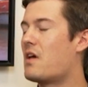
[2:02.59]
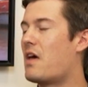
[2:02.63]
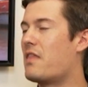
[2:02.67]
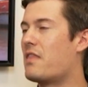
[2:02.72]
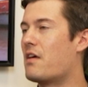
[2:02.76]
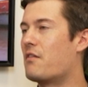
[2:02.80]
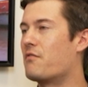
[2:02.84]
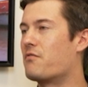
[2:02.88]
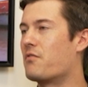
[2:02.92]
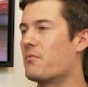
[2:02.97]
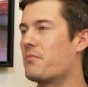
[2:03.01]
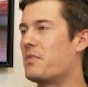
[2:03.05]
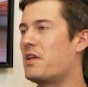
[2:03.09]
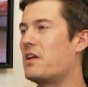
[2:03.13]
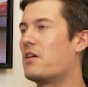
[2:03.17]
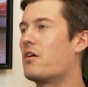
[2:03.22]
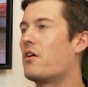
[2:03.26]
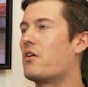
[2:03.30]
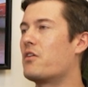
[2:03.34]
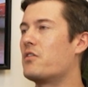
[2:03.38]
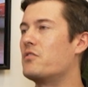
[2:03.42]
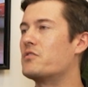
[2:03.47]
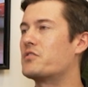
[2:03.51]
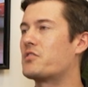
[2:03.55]
And then from
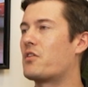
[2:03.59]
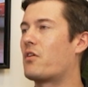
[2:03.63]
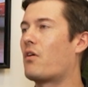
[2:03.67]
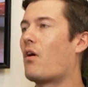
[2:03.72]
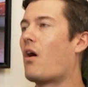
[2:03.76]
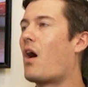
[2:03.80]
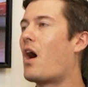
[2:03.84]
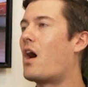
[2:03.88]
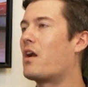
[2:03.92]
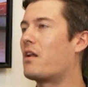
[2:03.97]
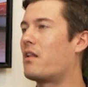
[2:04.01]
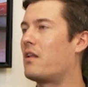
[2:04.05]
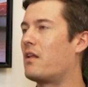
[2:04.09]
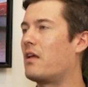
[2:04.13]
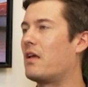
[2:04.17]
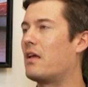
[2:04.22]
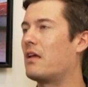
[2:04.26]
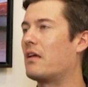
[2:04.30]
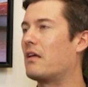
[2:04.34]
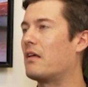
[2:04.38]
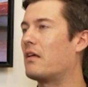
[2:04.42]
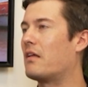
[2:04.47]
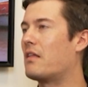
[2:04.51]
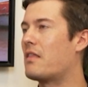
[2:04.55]
here, you start
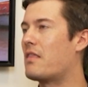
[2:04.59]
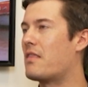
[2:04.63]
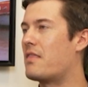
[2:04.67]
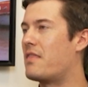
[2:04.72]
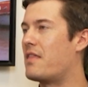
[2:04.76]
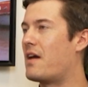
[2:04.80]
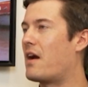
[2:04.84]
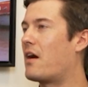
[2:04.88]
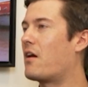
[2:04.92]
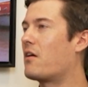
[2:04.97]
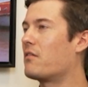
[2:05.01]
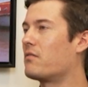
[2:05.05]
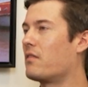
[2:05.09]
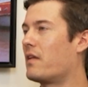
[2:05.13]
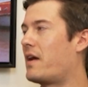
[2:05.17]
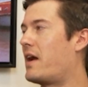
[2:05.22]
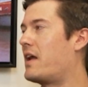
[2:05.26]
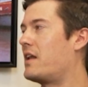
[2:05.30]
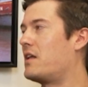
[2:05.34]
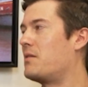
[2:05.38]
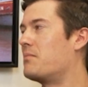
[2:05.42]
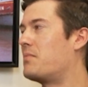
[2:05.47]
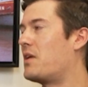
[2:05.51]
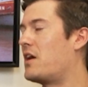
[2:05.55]
auditing their
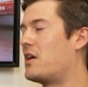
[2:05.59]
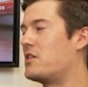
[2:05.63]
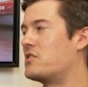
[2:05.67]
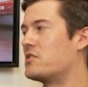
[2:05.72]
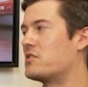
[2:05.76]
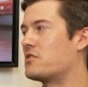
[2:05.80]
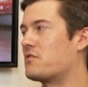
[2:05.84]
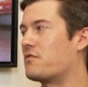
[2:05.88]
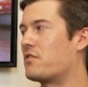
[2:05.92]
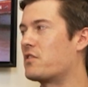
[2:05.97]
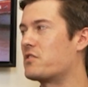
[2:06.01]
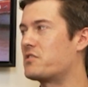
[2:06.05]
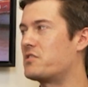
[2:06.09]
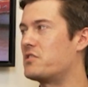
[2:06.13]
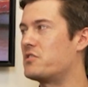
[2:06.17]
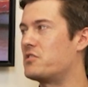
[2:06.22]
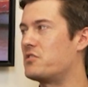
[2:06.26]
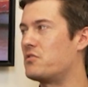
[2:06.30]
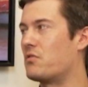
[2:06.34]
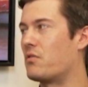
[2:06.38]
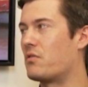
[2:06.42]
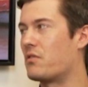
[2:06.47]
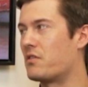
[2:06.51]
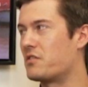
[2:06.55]
landing pages
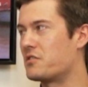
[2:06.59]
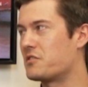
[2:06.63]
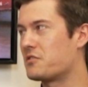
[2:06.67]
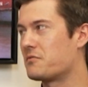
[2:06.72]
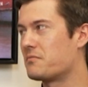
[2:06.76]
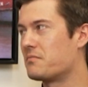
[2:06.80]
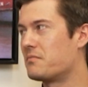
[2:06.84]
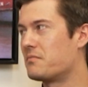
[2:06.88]
versus yours.